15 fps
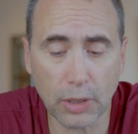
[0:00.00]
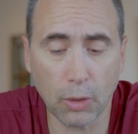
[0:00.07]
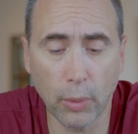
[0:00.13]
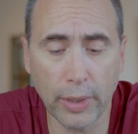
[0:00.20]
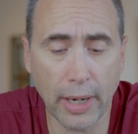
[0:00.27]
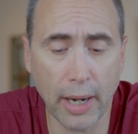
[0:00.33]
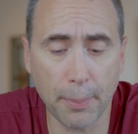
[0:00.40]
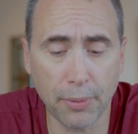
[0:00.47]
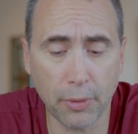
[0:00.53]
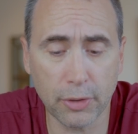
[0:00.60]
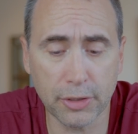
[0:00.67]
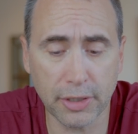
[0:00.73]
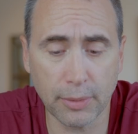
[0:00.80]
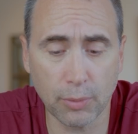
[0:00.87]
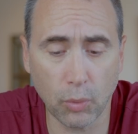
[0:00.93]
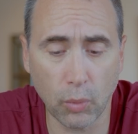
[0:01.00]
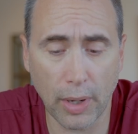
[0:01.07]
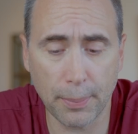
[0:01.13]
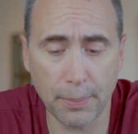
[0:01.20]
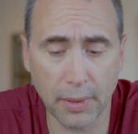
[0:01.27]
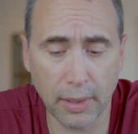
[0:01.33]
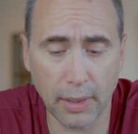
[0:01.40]
when I approach a
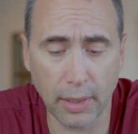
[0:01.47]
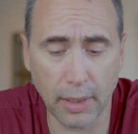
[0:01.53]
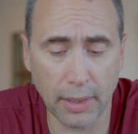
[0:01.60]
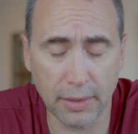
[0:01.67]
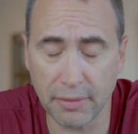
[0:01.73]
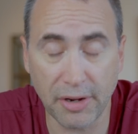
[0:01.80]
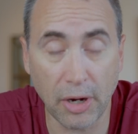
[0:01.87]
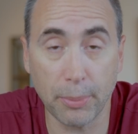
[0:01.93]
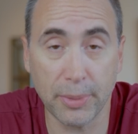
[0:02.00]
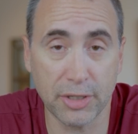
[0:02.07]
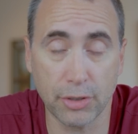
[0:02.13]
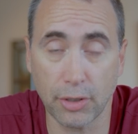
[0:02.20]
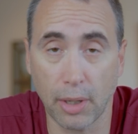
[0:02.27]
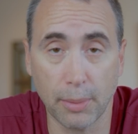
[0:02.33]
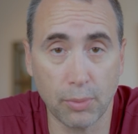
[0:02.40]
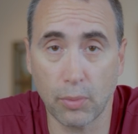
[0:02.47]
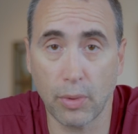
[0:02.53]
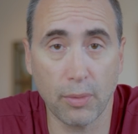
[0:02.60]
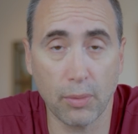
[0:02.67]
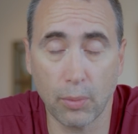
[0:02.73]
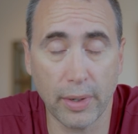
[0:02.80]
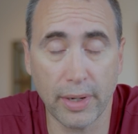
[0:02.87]
web uh, a development job,
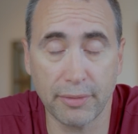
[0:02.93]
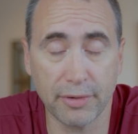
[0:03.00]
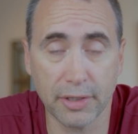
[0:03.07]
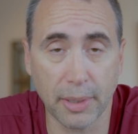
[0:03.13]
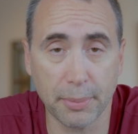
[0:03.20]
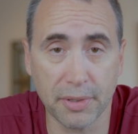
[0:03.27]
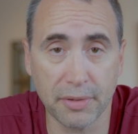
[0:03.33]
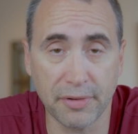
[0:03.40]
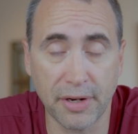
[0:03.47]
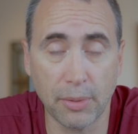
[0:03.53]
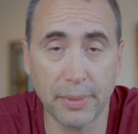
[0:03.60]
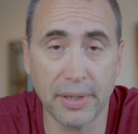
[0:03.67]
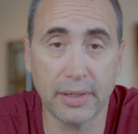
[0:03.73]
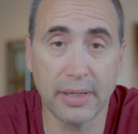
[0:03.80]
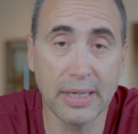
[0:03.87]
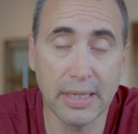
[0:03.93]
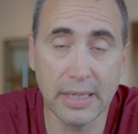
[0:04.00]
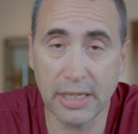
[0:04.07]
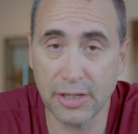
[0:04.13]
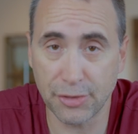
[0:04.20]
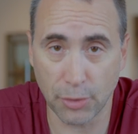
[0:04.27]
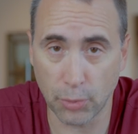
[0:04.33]
wh- whatever type of development,
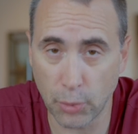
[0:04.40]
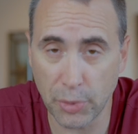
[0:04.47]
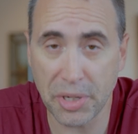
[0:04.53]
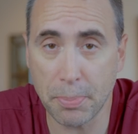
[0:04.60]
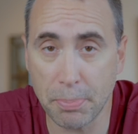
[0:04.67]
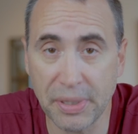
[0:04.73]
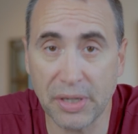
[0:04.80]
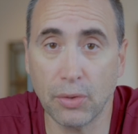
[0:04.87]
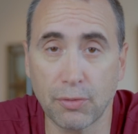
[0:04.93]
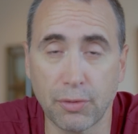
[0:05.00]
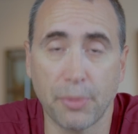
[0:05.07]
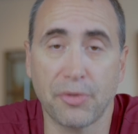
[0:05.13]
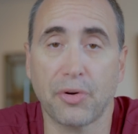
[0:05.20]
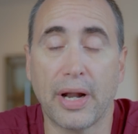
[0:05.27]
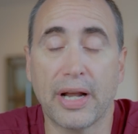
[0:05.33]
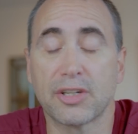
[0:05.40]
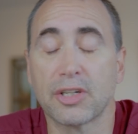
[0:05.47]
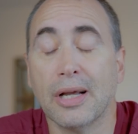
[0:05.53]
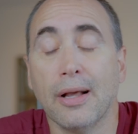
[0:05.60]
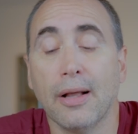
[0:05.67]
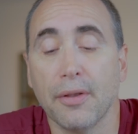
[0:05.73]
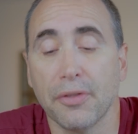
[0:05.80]
is to rebuild from
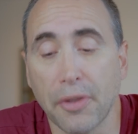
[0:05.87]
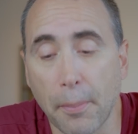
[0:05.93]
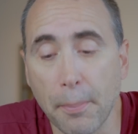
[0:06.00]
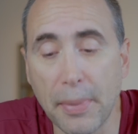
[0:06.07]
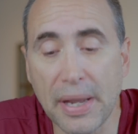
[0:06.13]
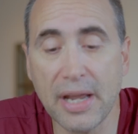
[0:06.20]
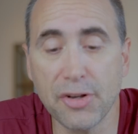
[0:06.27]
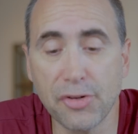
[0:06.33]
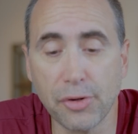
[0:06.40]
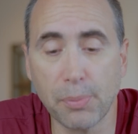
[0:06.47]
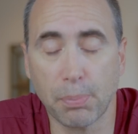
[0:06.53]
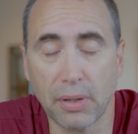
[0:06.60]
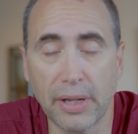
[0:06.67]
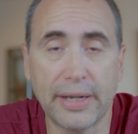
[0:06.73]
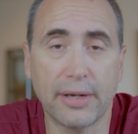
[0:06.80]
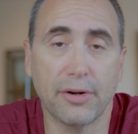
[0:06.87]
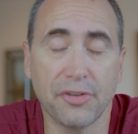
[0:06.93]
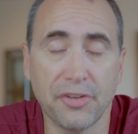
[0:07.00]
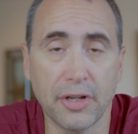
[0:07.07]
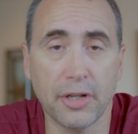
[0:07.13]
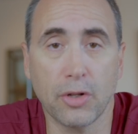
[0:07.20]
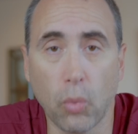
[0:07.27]
scratch. The major
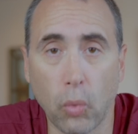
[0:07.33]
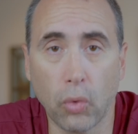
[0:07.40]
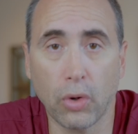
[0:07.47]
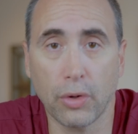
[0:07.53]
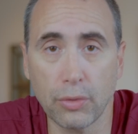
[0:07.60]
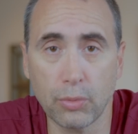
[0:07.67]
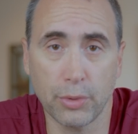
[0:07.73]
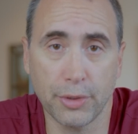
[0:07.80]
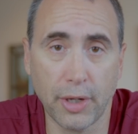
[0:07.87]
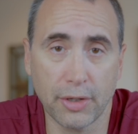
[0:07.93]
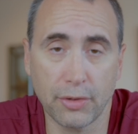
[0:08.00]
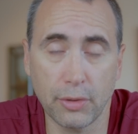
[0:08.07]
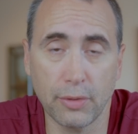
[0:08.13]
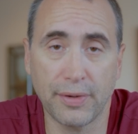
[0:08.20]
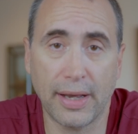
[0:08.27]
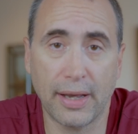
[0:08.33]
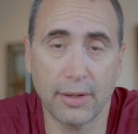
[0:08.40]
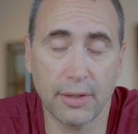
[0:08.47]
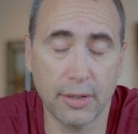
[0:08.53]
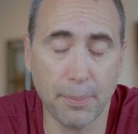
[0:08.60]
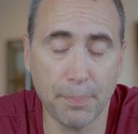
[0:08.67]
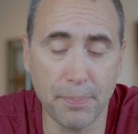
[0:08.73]
players in the world will not do
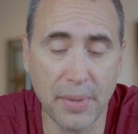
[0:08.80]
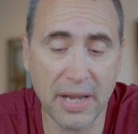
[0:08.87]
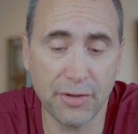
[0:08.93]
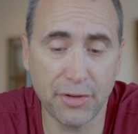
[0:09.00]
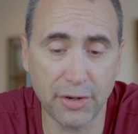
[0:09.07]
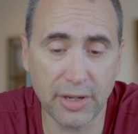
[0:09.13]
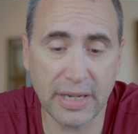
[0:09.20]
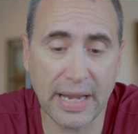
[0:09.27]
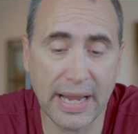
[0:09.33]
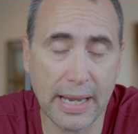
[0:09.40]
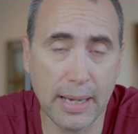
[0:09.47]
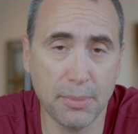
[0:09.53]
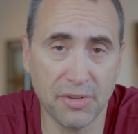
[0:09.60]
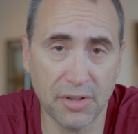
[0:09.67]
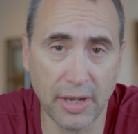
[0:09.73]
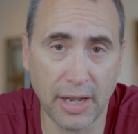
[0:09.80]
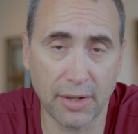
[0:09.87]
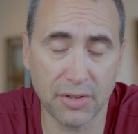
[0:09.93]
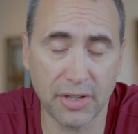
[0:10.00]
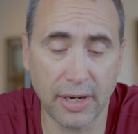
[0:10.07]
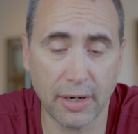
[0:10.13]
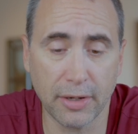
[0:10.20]
that. The major games in
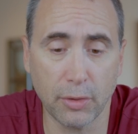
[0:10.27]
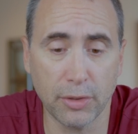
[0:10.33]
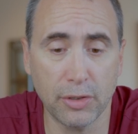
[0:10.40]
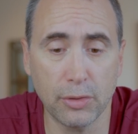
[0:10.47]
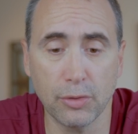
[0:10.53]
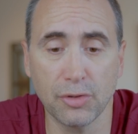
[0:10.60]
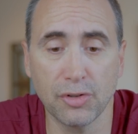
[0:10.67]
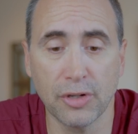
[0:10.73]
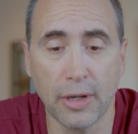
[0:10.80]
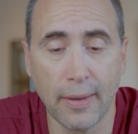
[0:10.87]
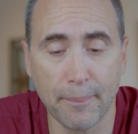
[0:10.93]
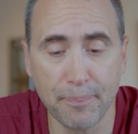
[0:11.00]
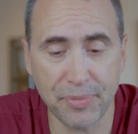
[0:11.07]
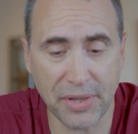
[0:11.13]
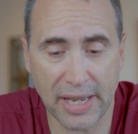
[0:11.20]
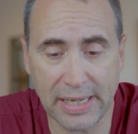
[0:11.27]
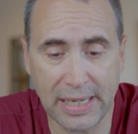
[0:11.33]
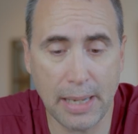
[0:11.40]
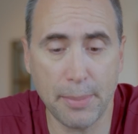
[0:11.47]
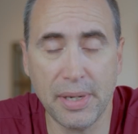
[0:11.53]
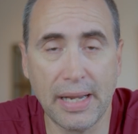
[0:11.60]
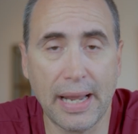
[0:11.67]
out there they'll use a
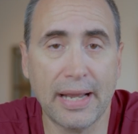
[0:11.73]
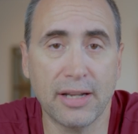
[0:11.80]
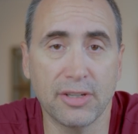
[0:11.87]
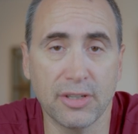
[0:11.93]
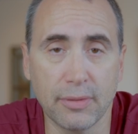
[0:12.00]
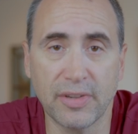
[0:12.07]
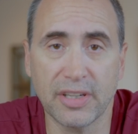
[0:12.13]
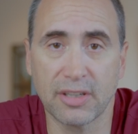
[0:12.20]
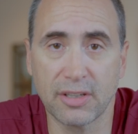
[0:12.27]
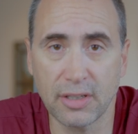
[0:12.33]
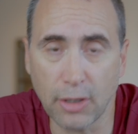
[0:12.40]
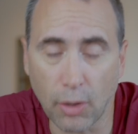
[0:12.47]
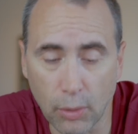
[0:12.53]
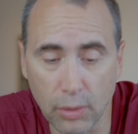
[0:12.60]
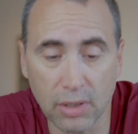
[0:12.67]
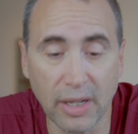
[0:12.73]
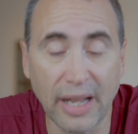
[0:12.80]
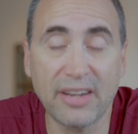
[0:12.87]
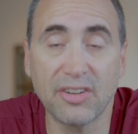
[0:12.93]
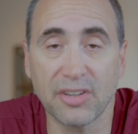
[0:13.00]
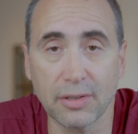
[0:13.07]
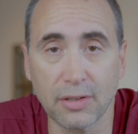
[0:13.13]
gaming engine, but they'll
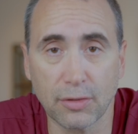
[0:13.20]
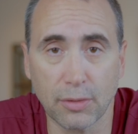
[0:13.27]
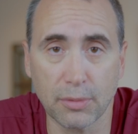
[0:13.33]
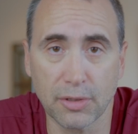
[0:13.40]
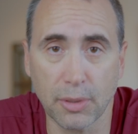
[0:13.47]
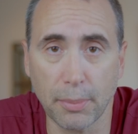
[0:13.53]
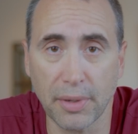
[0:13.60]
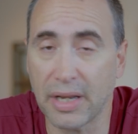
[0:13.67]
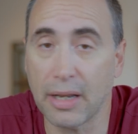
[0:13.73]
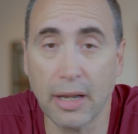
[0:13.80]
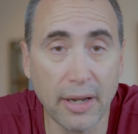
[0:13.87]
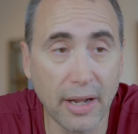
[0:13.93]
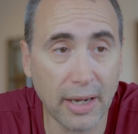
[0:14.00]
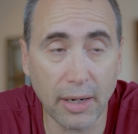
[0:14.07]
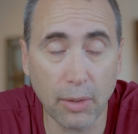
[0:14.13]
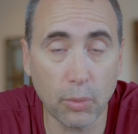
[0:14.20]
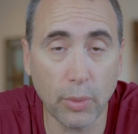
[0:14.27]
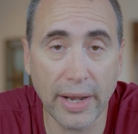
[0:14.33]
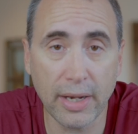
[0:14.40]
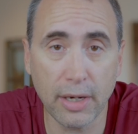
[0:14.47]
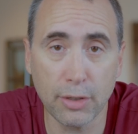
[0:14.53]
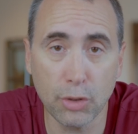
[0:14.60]
license from somebody. They're not going to
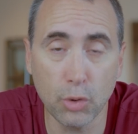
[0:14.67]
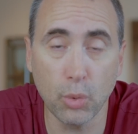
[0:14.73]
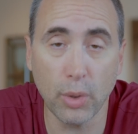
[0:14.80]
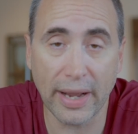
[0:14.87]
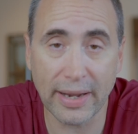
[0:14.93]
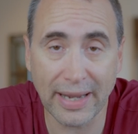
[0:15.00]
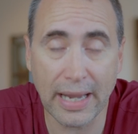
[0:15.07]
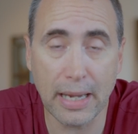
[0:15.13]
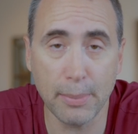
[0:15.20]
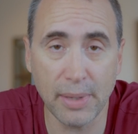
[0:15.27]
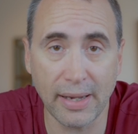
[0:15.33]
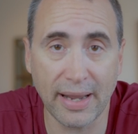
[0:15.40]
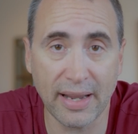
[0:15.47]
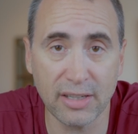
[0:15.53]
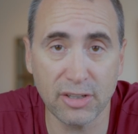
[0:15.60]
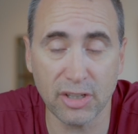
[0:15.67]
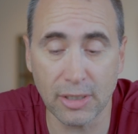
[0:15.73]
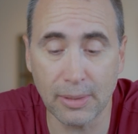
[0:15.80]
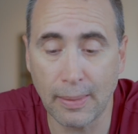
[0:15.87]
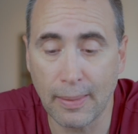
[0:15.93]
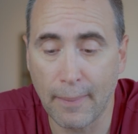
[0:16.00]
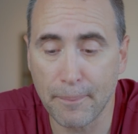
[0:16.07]
write a new gaming
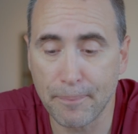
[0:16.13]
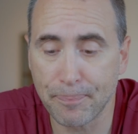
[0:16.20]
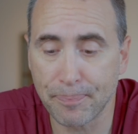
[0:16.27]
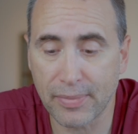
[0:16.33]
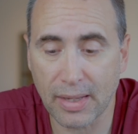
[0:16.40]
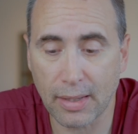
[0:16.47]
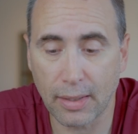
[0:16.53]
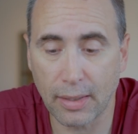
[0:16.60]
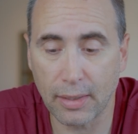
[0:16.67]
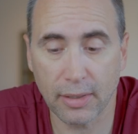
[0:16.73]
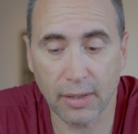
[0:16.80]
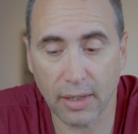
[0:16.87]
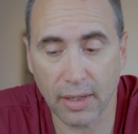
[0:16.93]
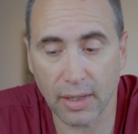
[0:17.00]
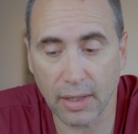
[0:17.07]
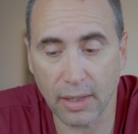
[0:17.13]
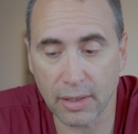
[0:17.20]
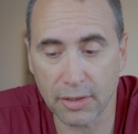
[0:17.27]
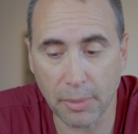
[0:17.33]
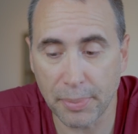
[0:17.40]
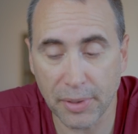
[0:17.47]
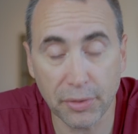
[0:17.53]
engine
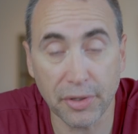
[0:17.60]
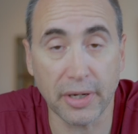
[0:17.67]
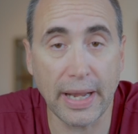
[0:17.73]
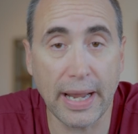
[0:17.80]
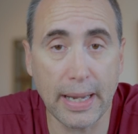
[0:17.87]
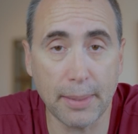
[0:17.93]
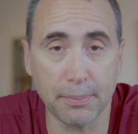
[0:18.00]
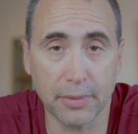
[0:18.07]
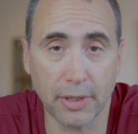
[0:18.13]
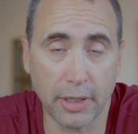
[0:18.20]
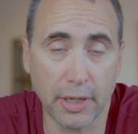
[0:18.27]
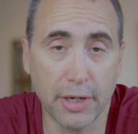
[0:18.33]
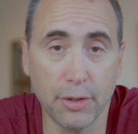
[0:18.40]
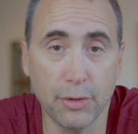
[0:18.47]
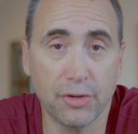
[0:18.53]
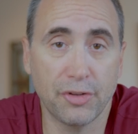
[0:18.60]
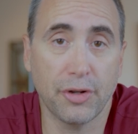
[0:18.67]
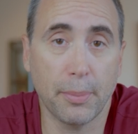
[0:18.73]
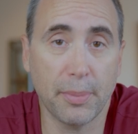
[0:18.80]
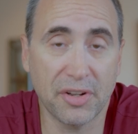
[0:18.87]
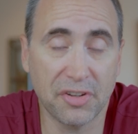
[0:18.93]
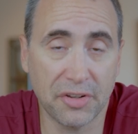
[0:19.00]
uh, to build their game. They're going to use
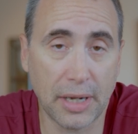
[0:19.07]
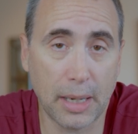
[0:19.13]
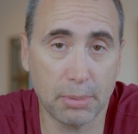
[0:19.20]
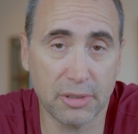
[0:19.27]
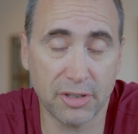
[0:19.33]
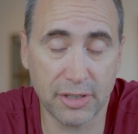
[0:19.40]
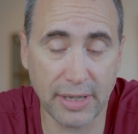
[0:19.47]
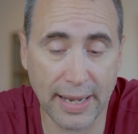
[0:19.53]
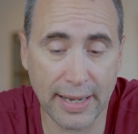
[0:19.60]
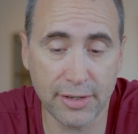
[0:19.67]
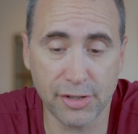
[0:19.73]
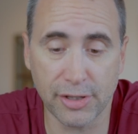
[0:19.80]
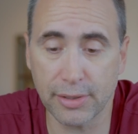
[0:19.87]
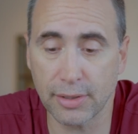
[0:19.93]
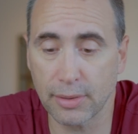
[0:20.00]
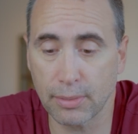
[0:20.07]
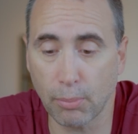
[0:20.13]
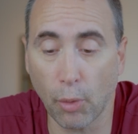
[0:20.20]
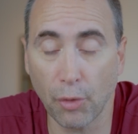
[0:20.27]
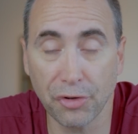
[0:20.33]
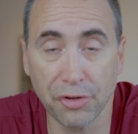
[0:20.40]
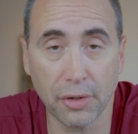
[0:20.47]
some established engine
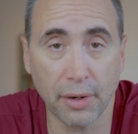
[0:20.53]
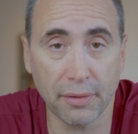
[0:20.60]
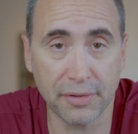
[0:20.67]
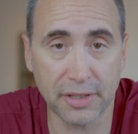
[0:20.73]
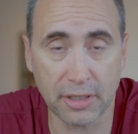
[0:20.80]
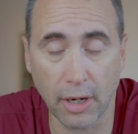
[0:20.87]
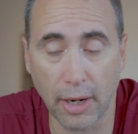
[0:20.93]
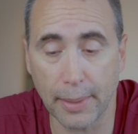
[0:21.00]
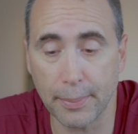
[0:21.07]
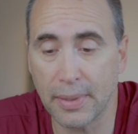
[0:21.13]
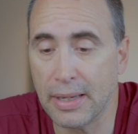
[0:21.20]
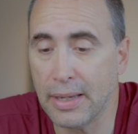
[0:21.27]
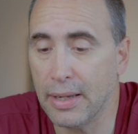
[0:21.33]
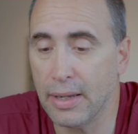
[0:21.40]
most of the time.